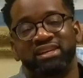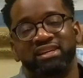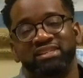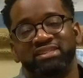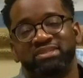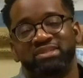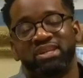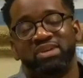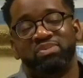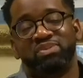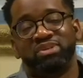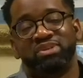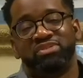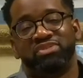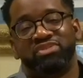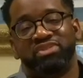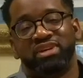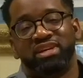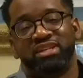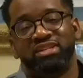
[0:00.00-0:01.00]
so that when your
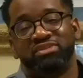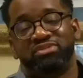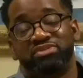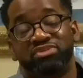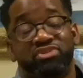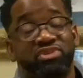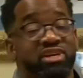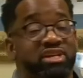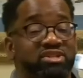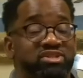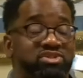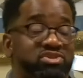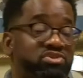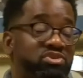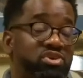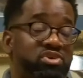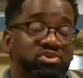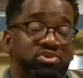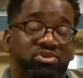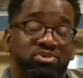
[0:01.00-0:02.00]
friend, friends
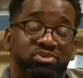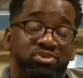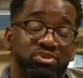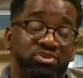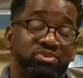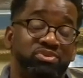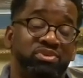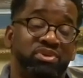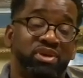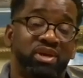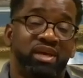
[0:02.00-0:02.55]
scroll through,